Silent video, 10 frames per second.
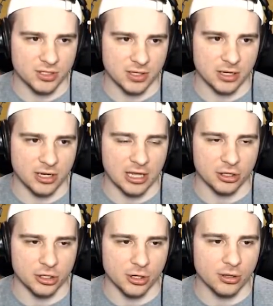And then you got the
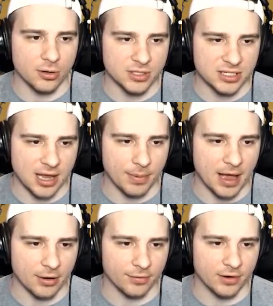Euro step
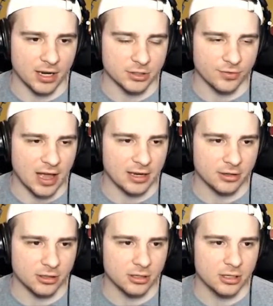out of Franz
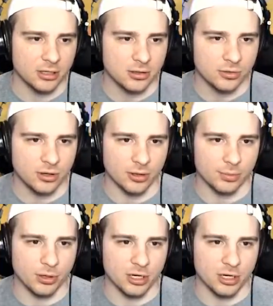Wagner. Really pretty.